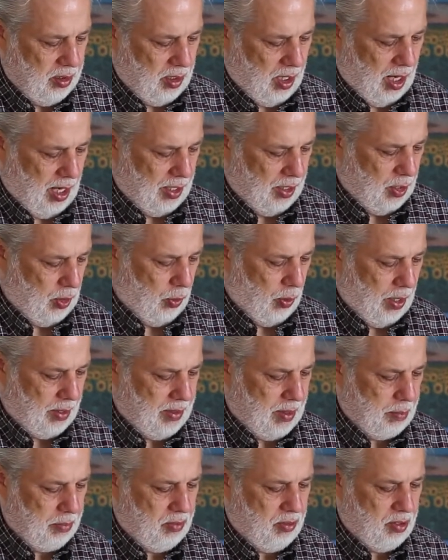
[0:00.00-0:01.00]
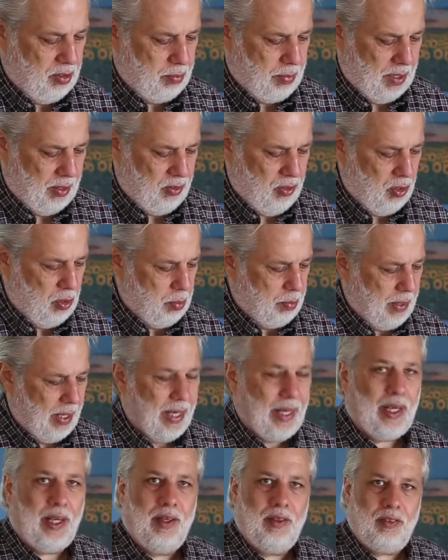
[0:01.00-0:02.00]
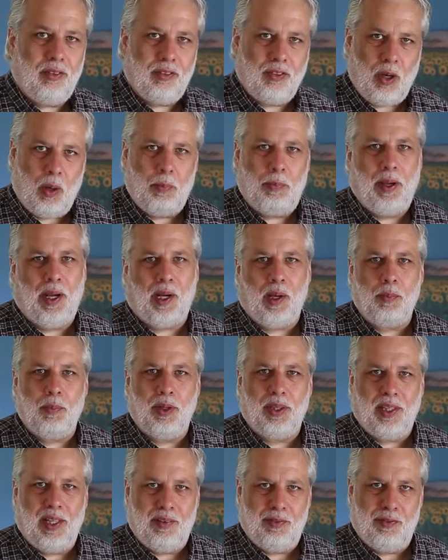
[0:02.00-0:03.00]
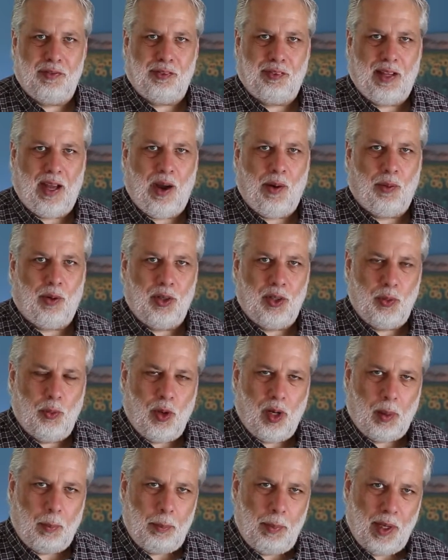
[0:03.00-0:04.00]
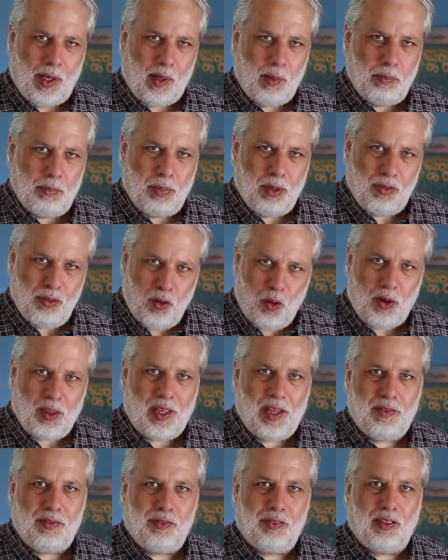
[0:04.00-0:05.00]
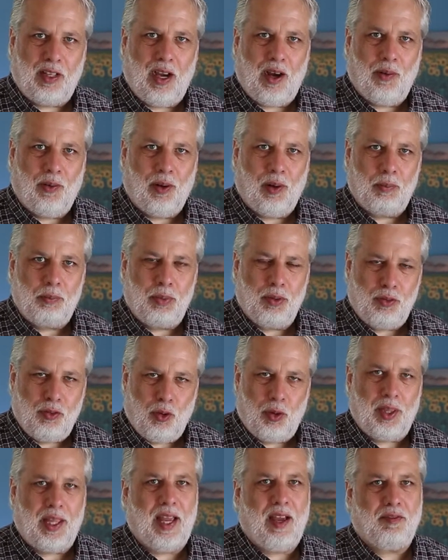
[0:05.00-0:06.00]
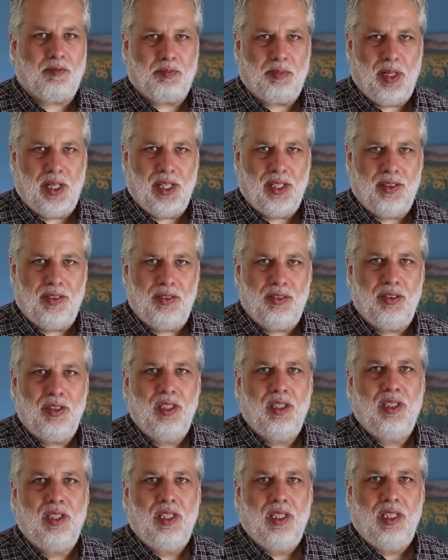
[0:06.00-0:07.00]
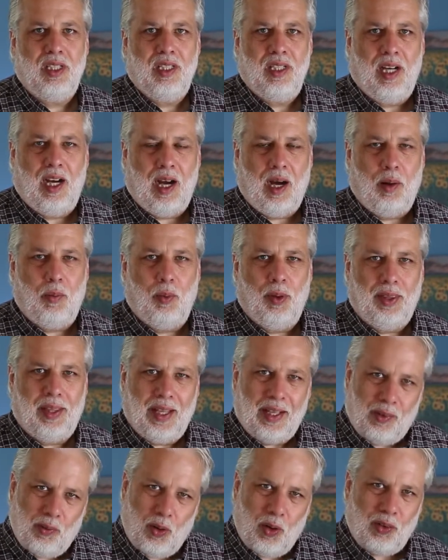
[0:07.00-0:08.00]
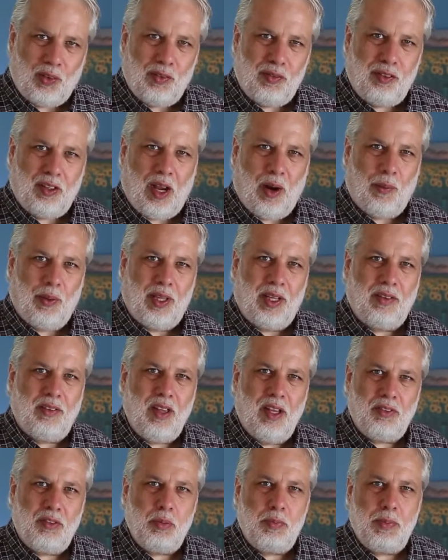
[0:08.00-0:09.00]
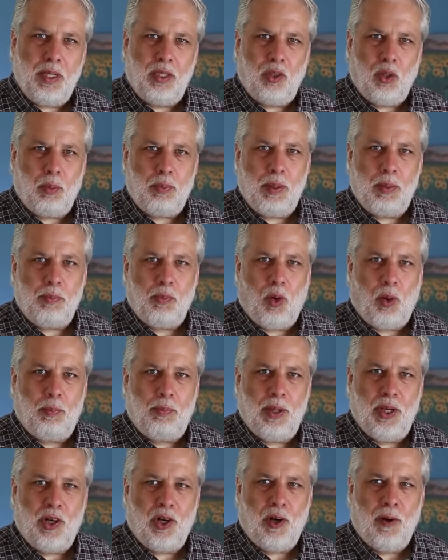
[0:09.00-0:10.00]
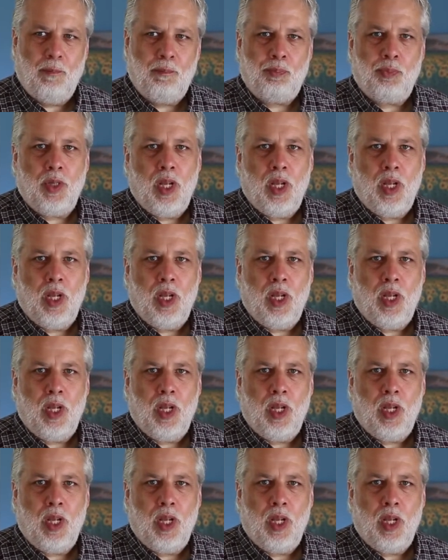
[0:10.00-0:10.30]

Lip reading: You don't want them to be too big. Don't pick them when they've flowered. You want to pick them before they flower, before they have buds. When they grow the flower, they tend to be a little bit more bitter.